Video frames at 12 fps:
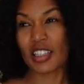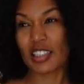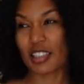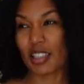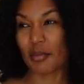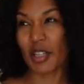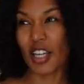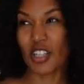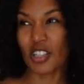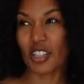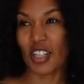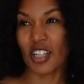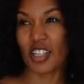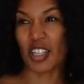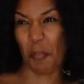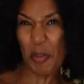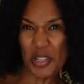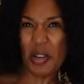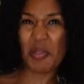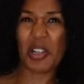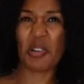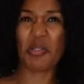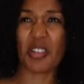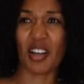some Asian lady's like, put some
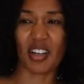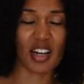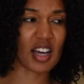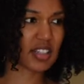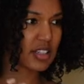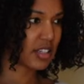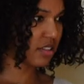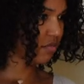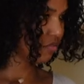clothes on. I said,